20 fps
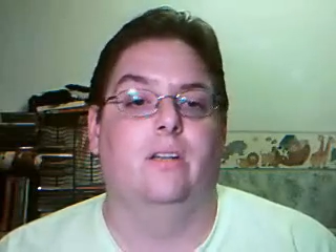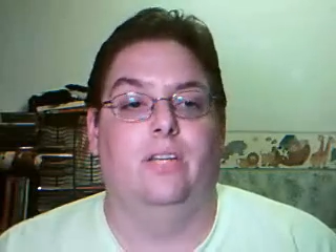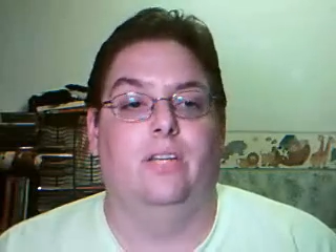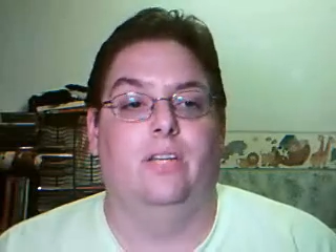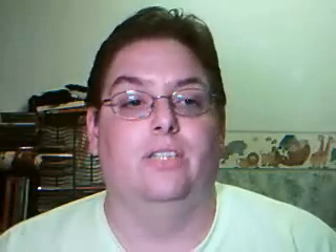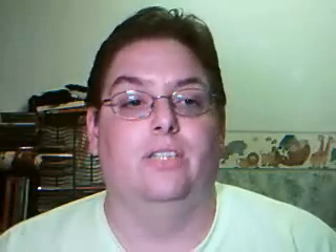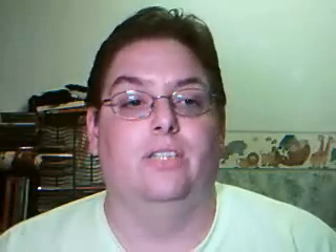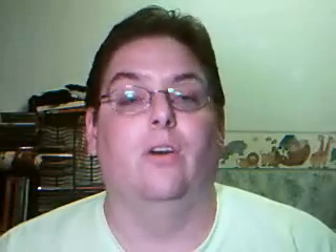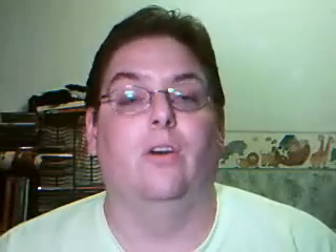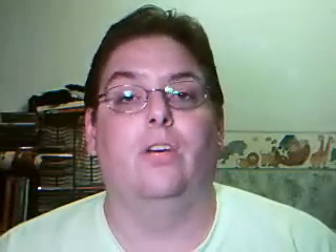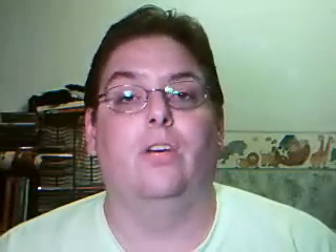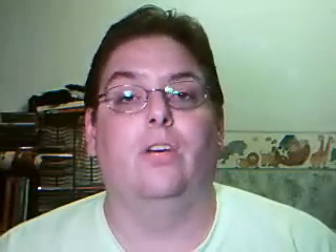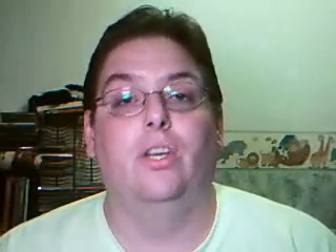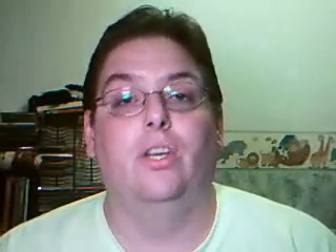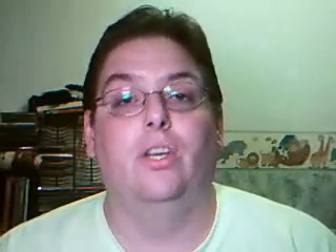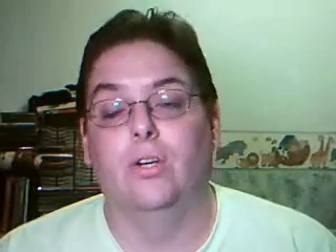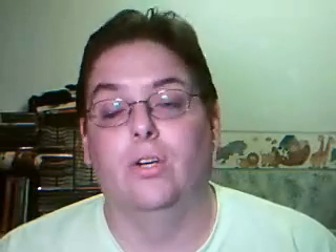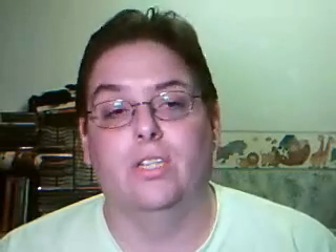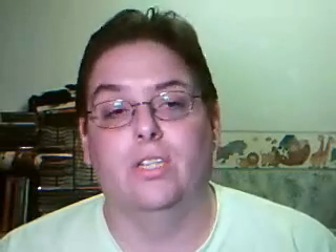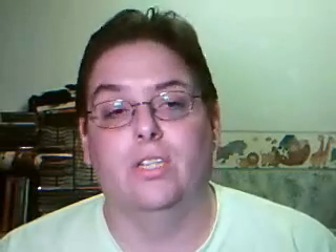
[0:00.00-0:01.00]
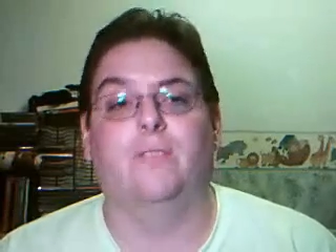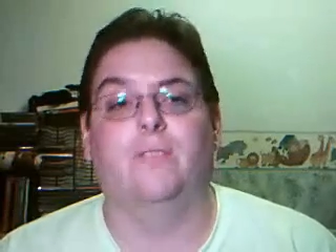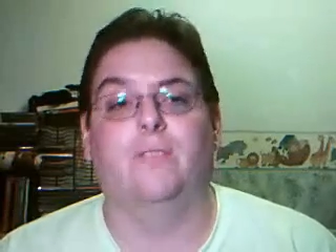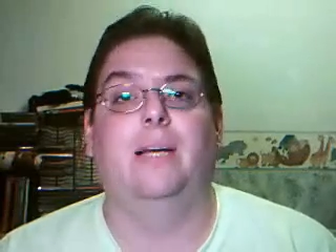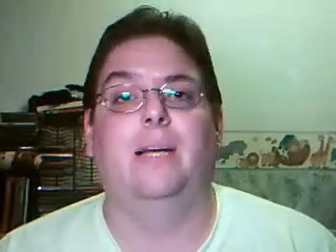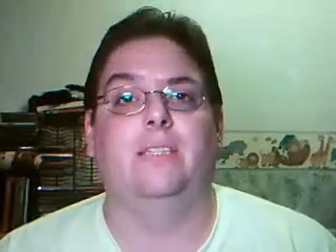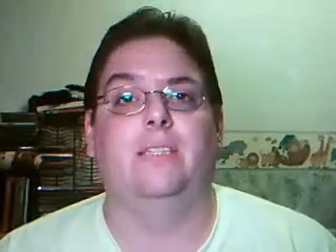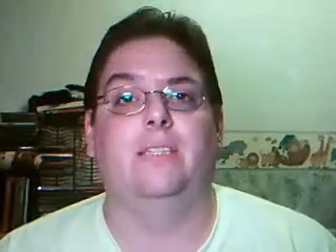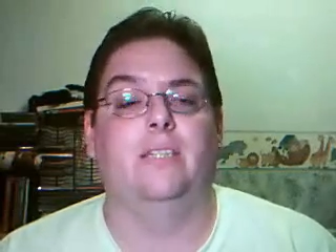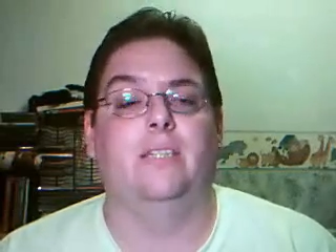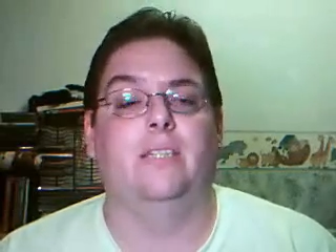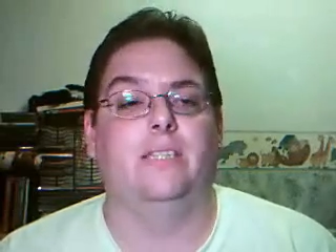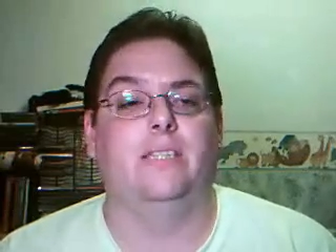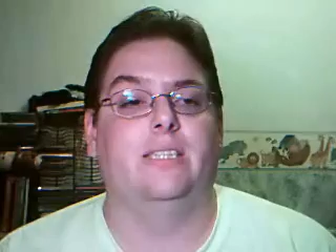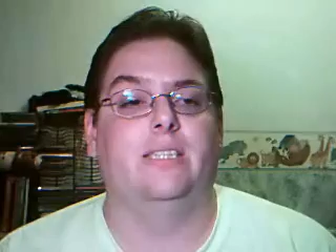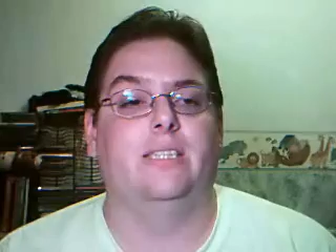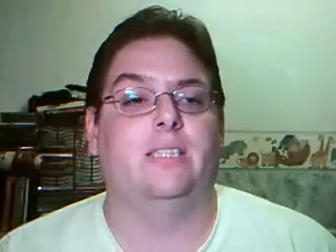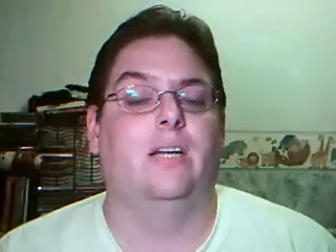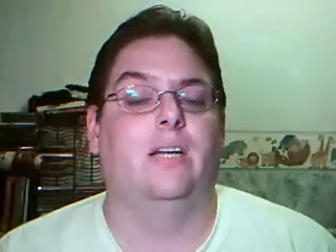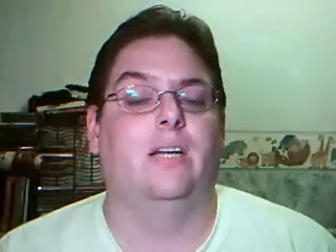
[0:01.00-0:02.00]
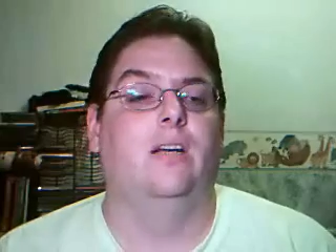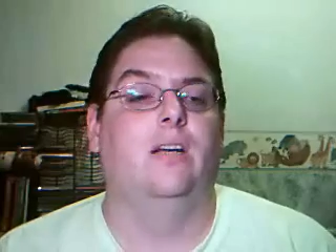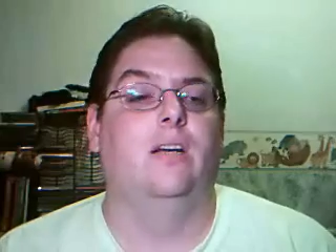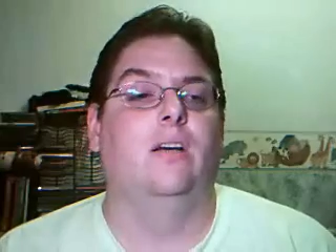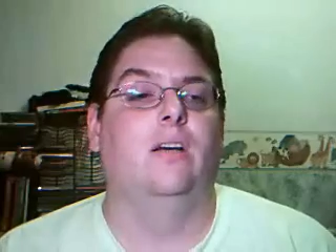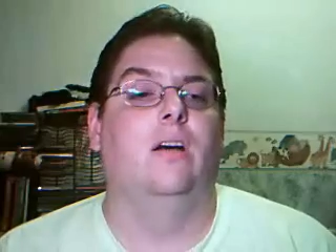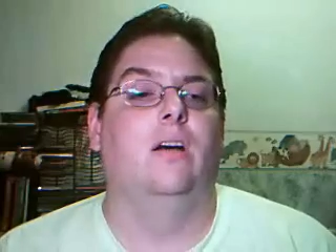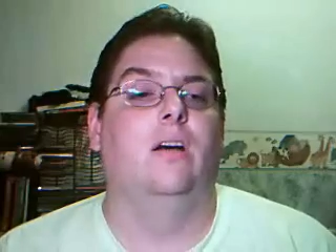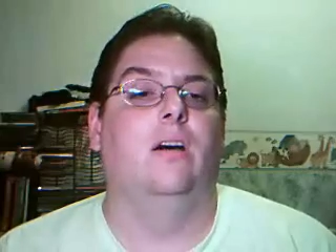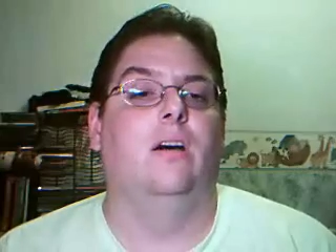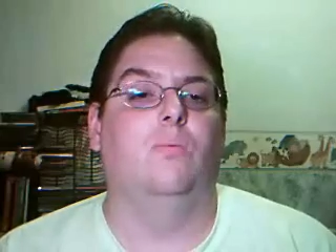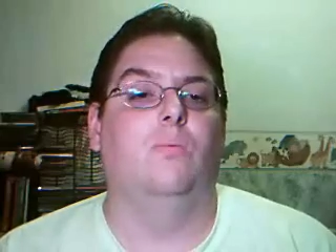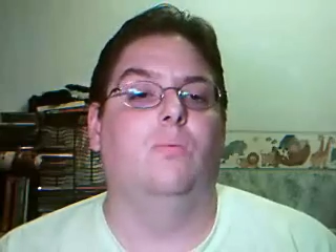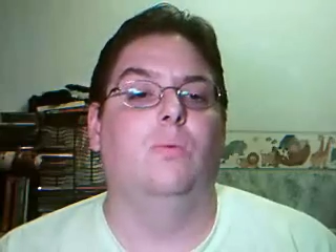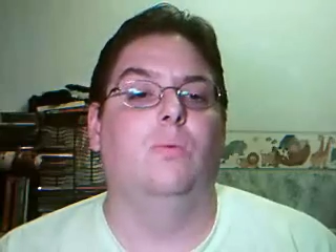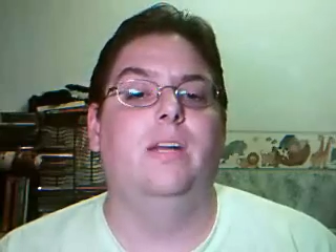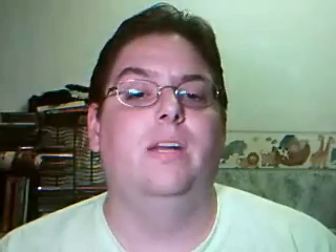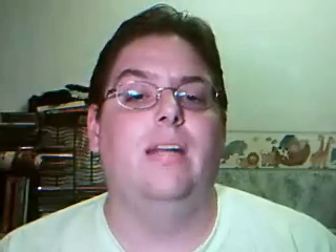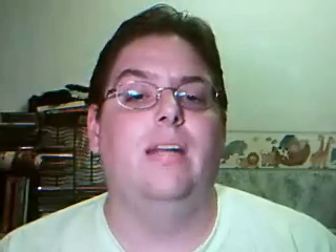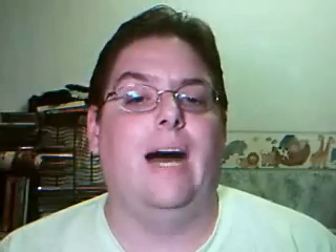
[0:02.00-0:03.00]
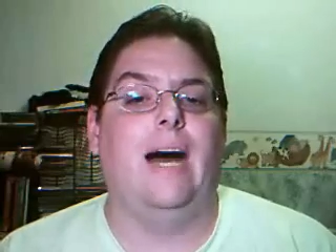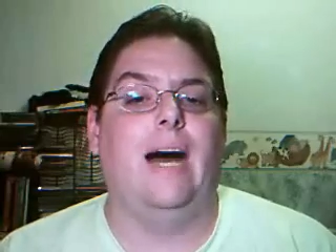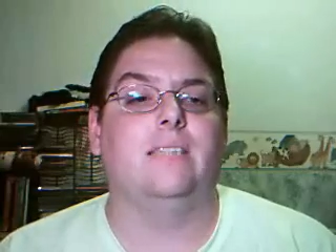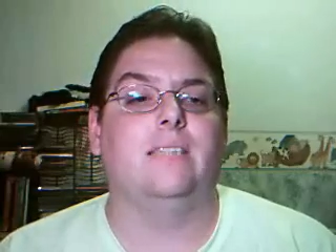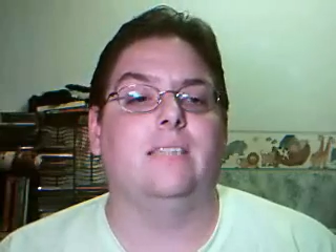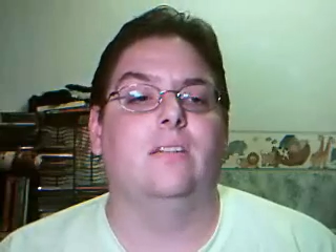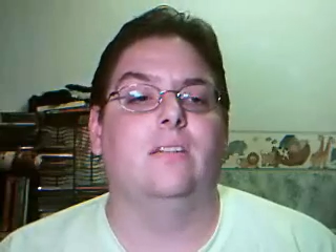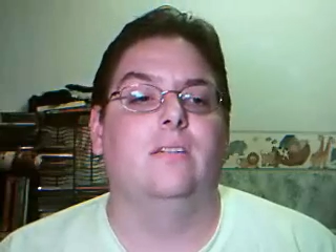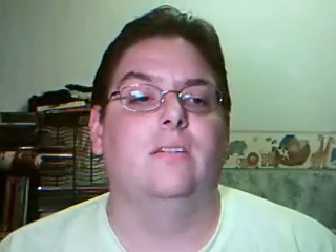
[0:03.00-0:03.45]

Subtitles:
there's no cures for mental illness would not